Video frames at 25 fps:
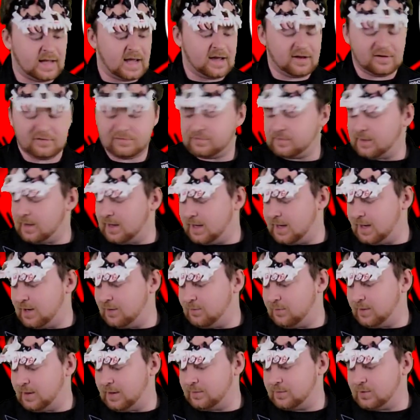have uh,
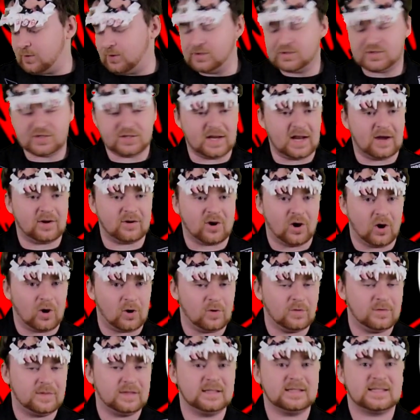what i'm going to now
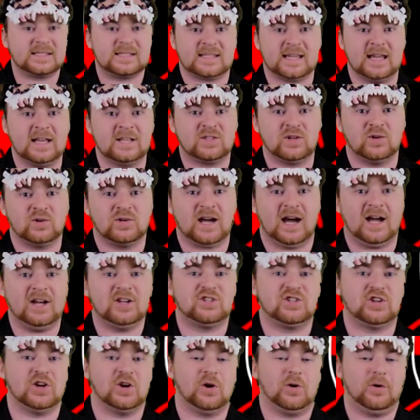call the seito
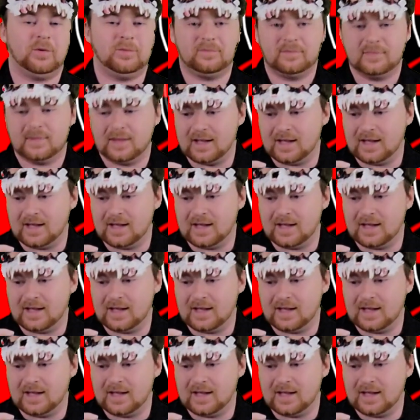kaicho